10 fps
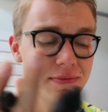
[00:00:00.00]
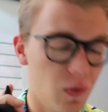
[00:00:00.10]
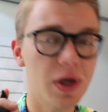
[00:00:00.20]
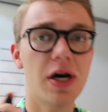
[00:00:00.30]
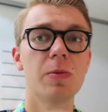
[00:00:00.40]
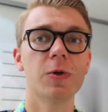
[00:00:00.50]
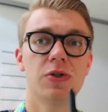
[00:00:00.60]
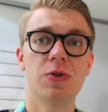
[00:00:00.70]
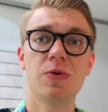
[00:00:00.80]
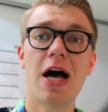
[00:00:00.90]
What I'm gonna
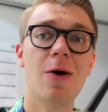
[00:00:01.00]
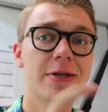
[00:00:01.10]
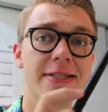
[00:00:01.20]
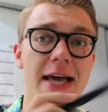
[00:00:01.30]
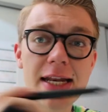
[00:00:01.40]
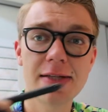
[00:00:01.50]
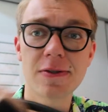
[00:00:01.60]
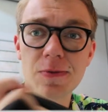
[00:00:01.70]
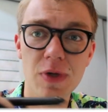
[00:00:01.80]
do now is add in some